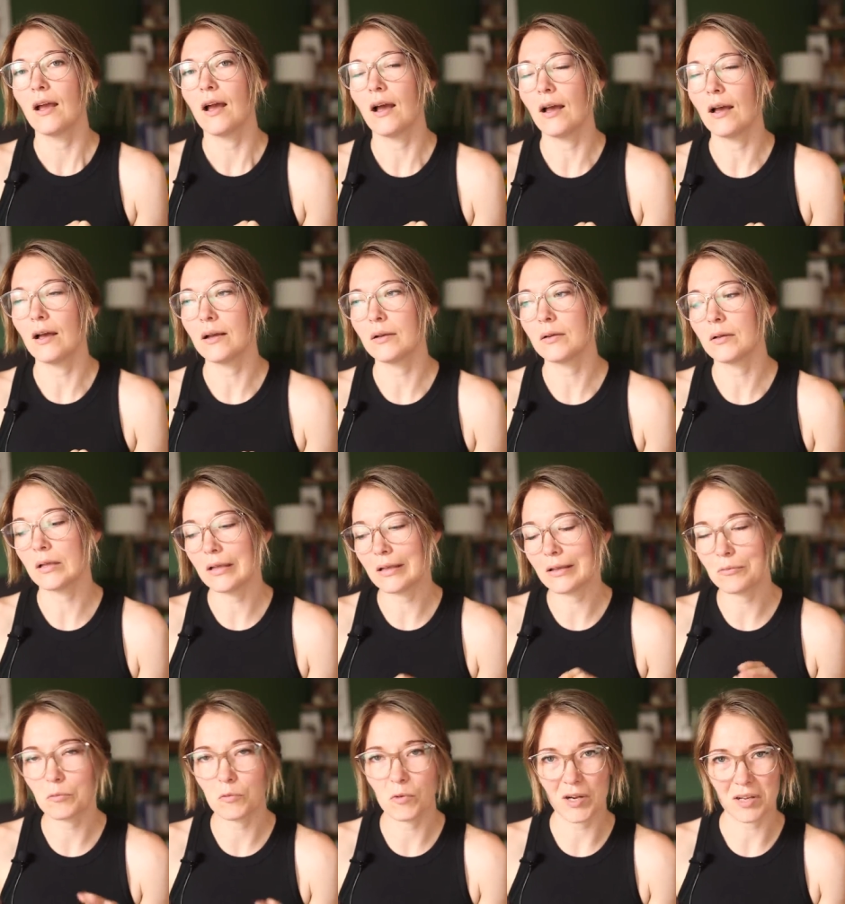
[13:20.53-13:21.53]
Uh,
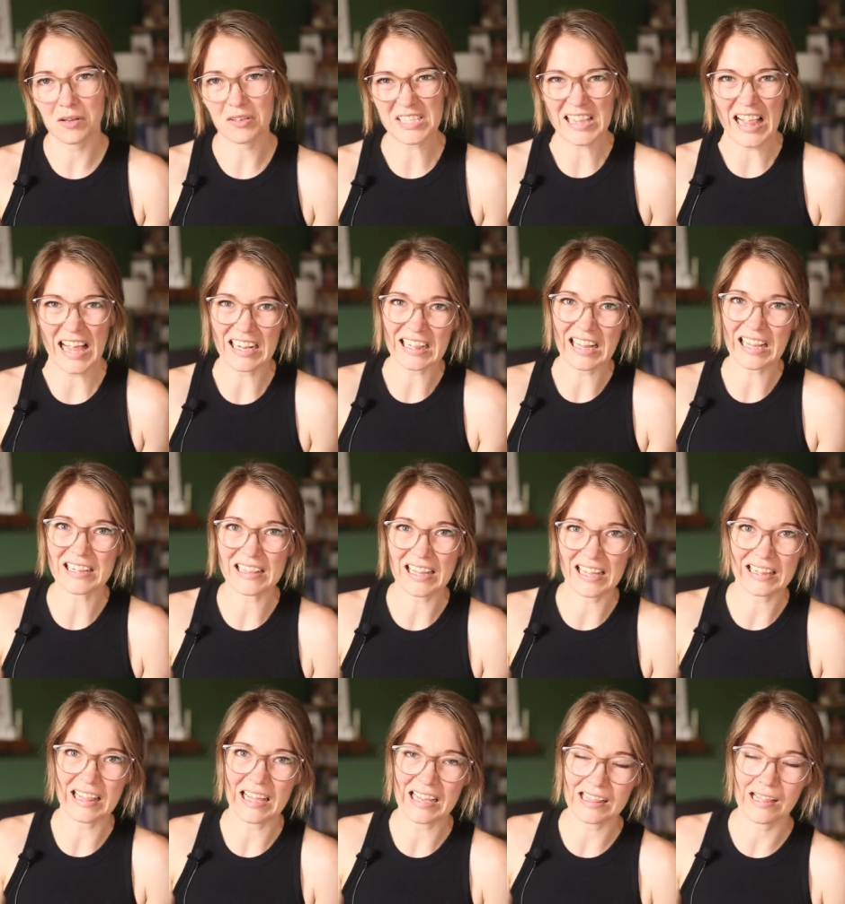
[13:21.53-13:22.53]
when it goes clack, clack,
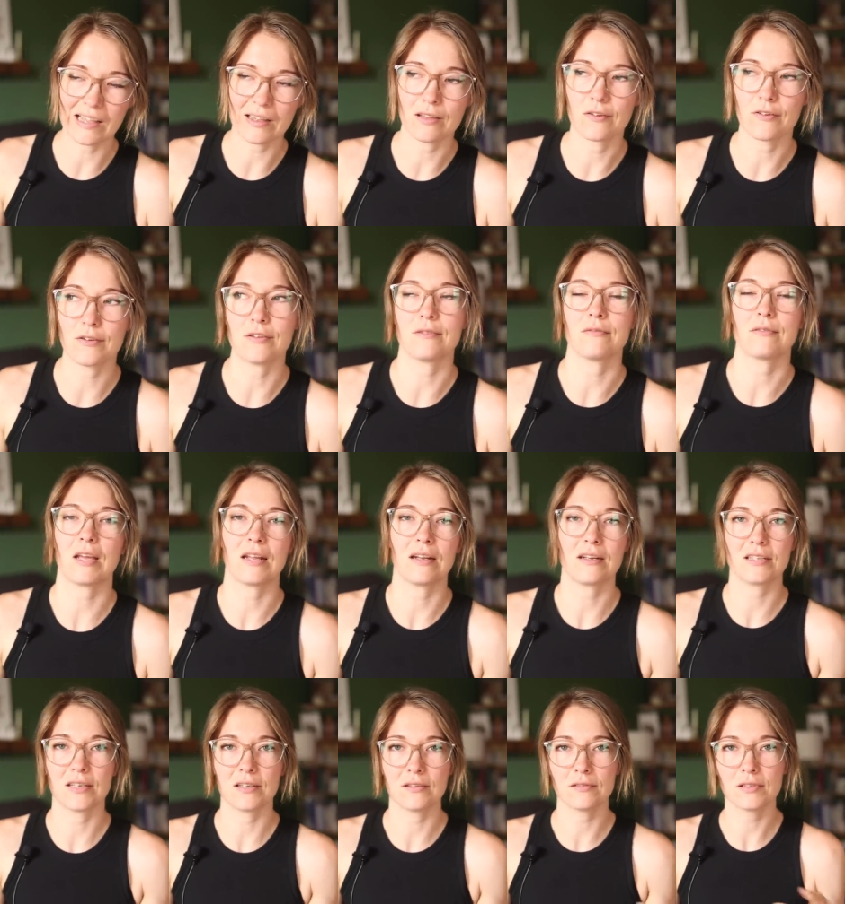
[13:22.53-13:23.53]
clack, clack, clack, you can kind
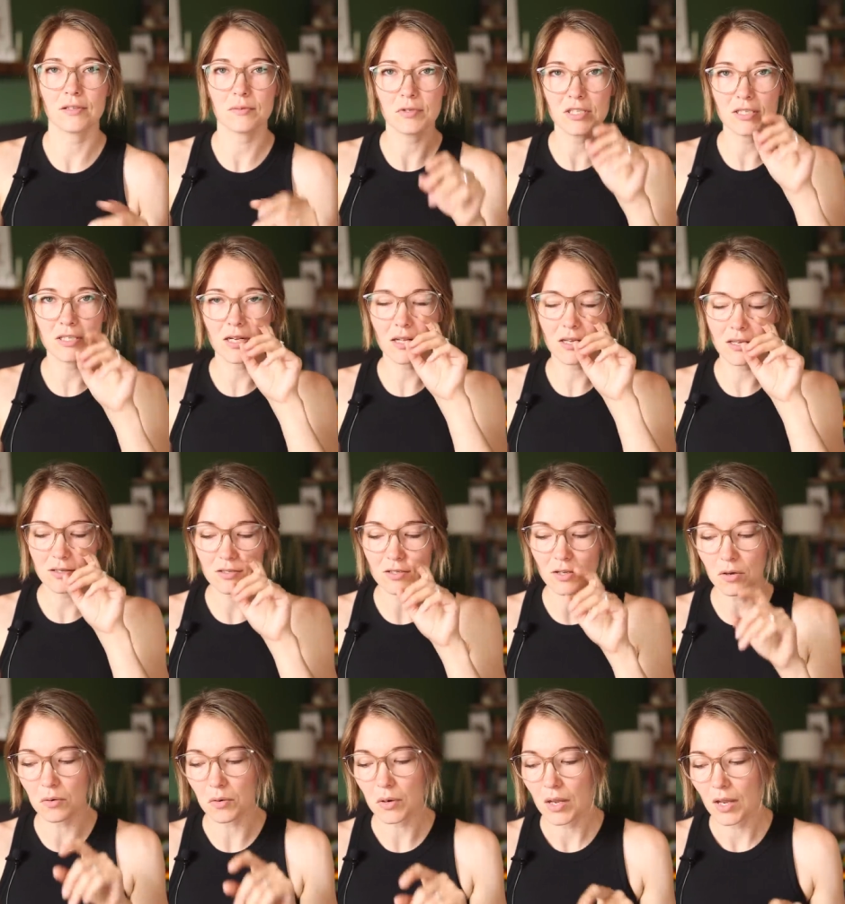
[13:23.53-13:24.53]
of tell somebody's knitting.
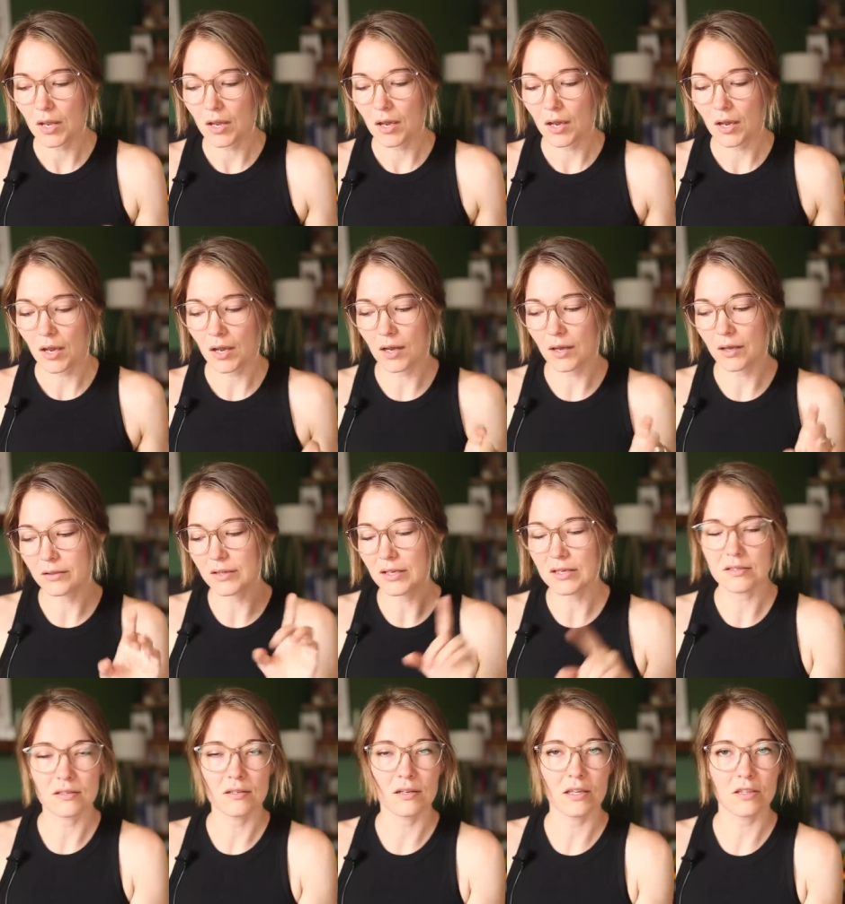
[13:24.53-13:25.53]
So uh,
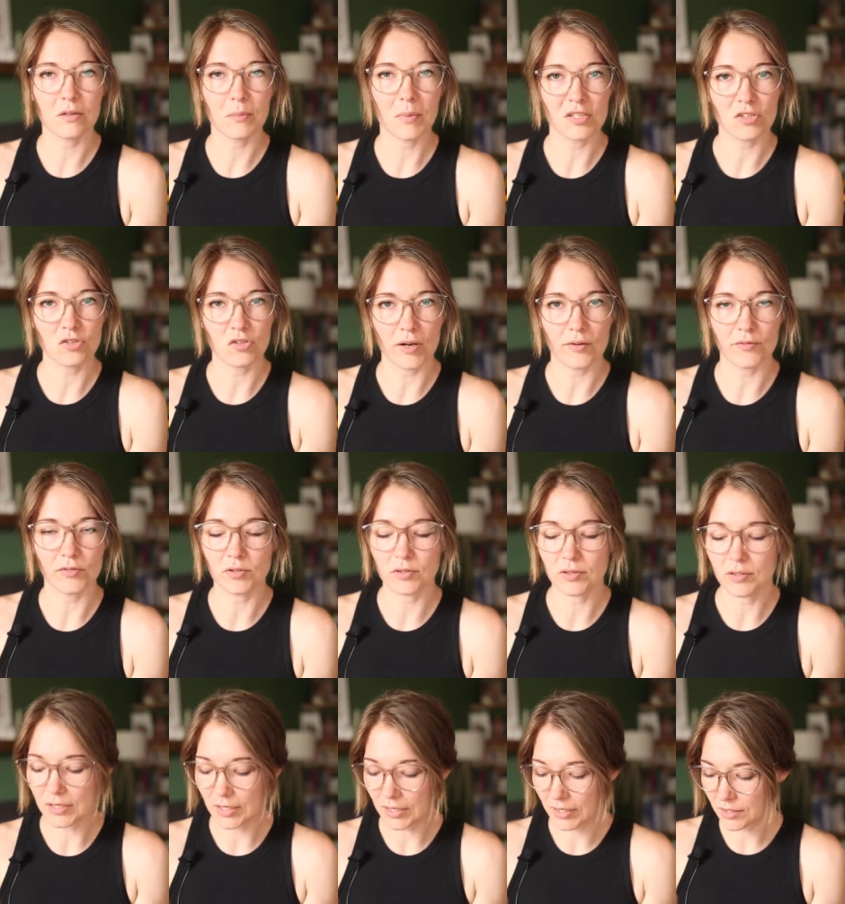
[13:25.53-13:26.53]
that not the best
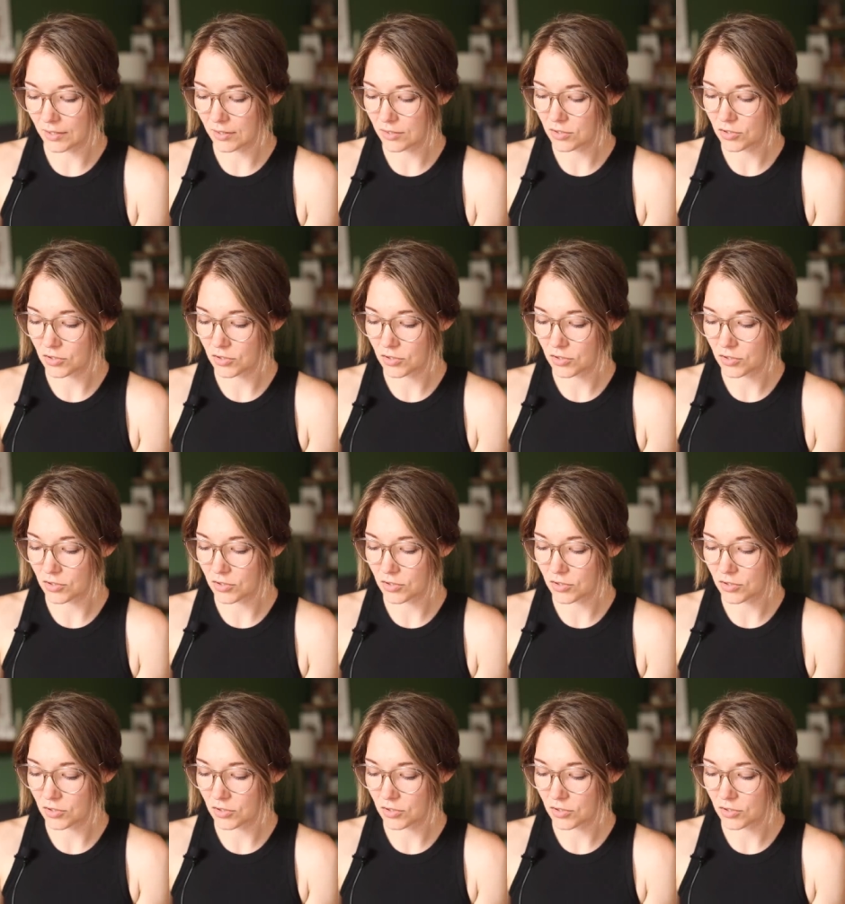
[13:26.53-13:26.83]
travel knitting.